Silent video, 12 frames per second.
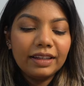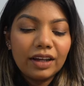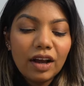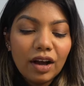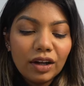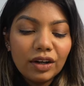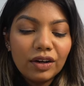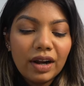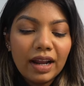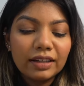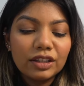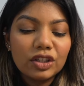the color
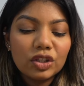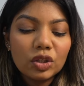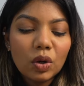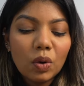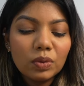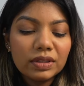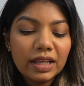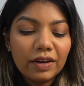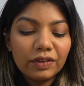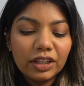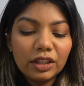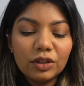and the stones,
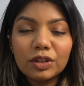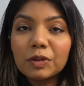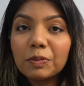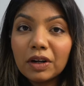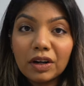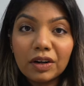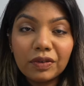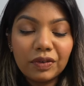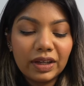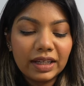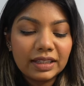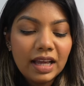everything looks
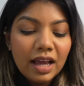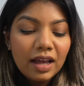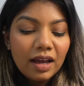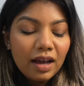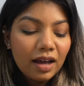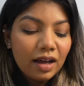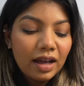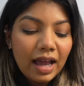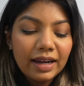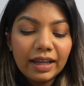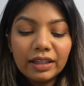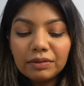perfect. Uh,
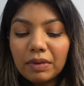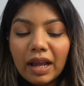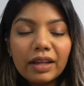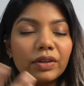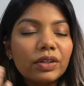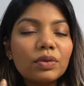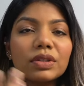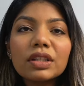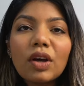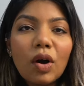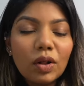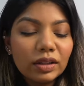and I, I use
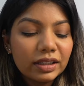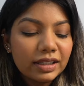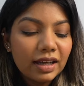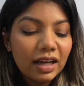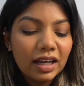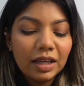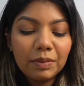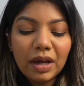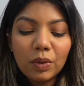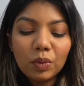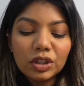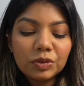it all the time.
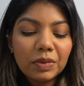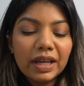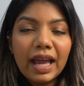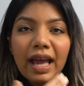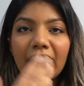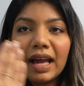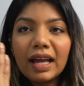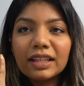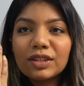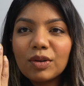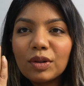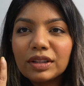I wash my
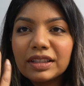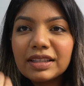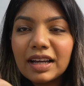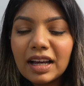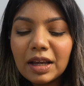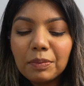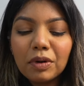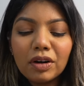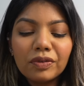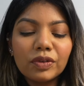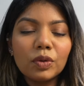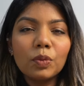hands all the time,
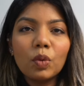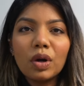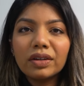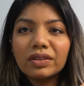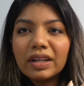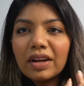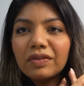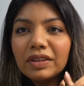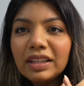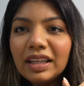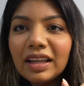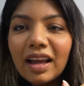perfume, water,
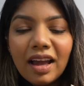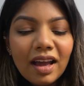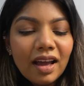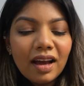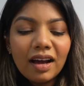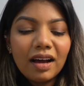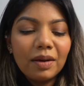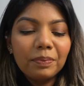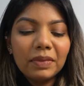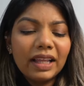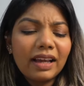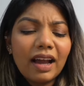everything.
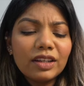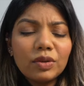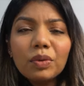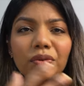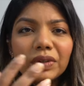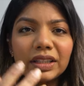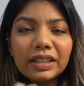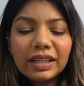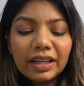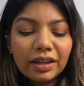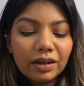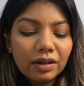Um, like I don't really
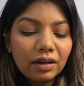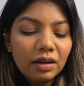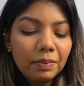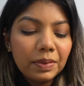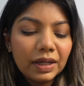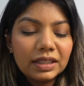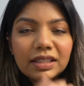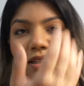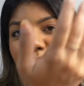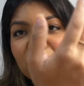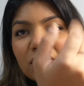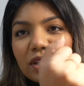care, but
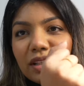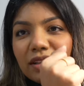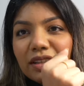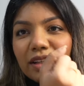still